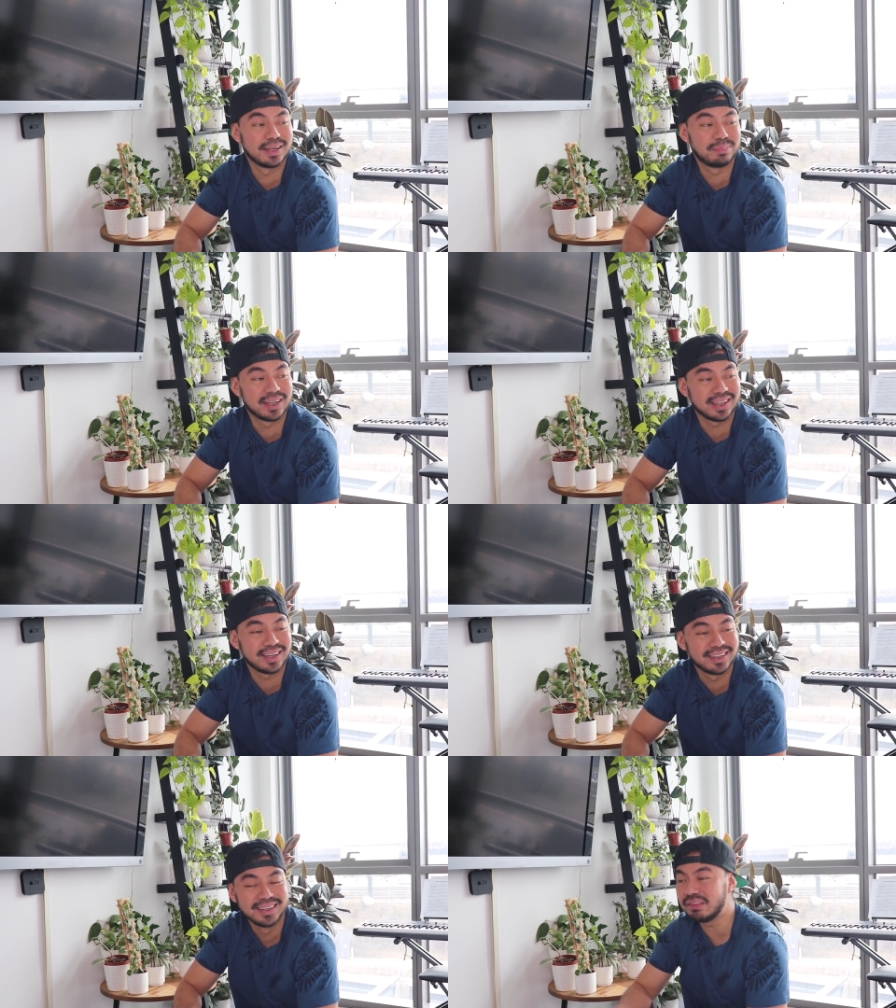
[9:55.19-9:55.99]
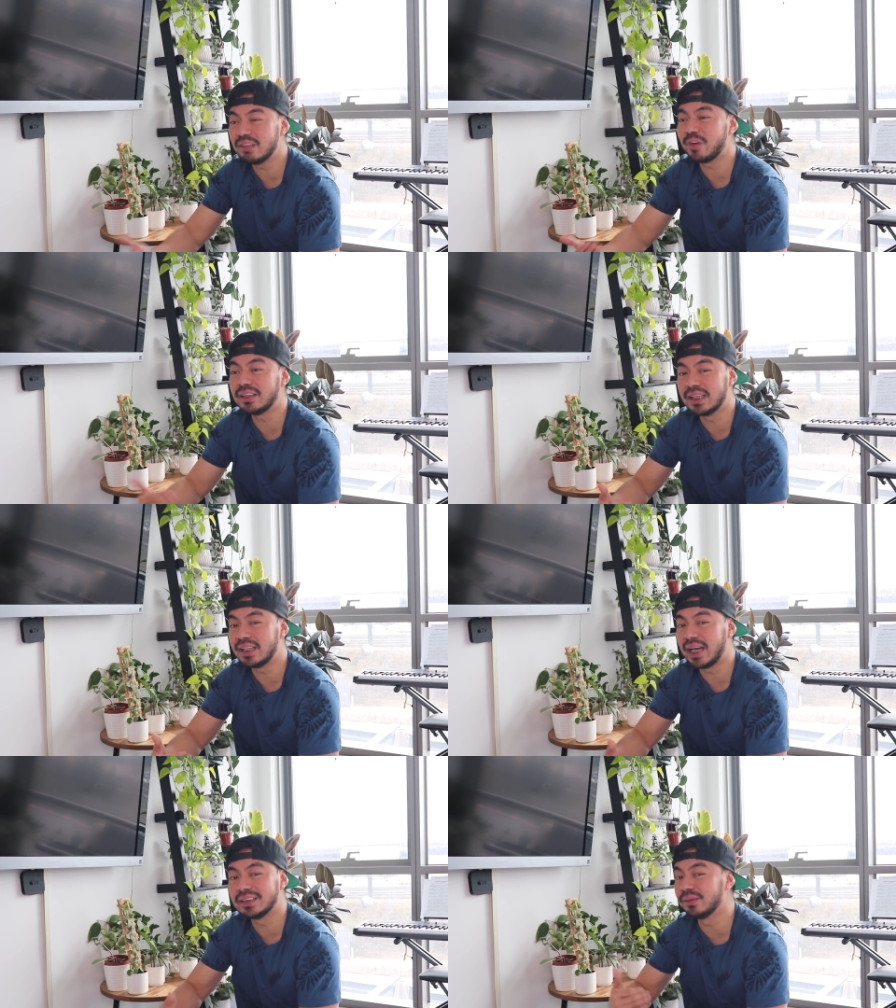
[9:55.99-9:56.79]
but uh, even if I did,
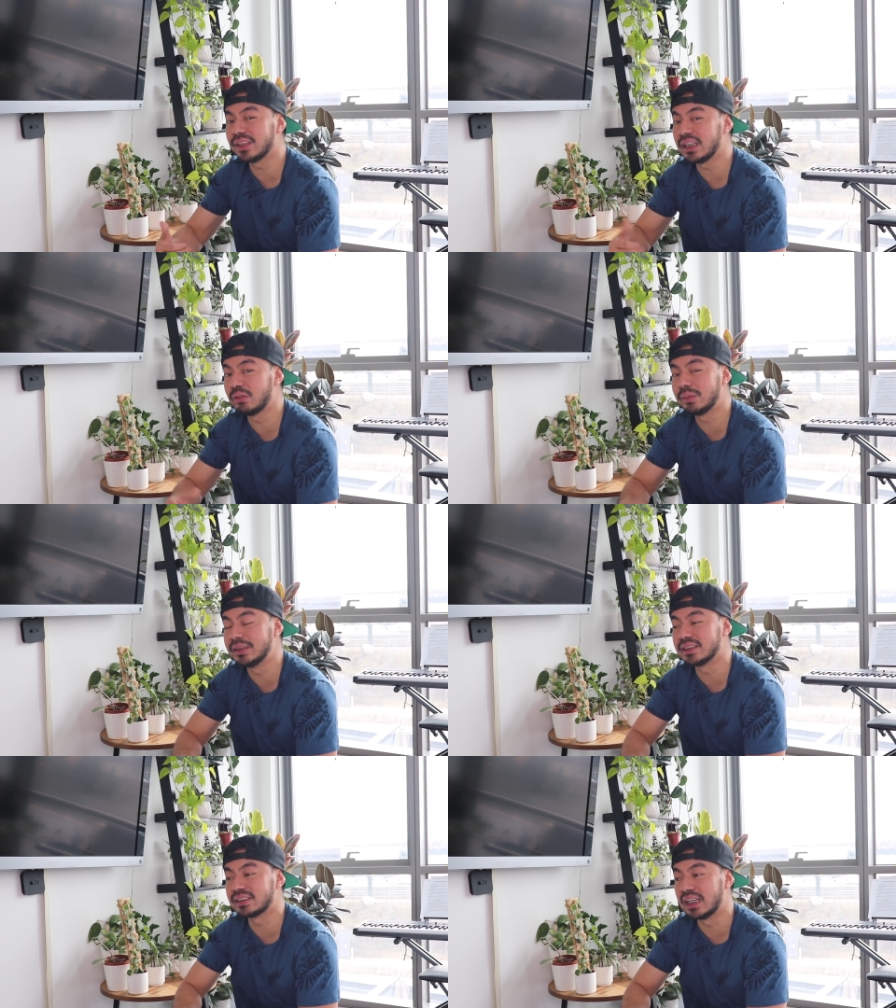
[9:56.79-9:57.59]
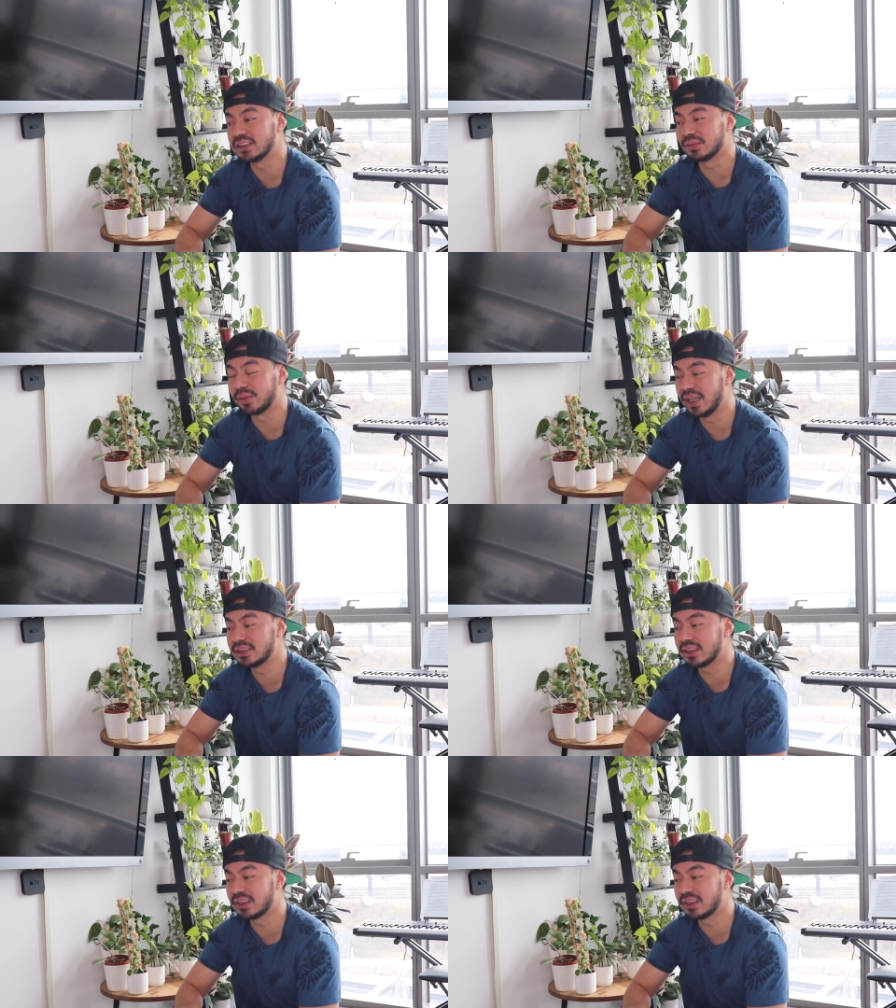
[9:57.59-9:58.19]
I don't think it would be successful, right?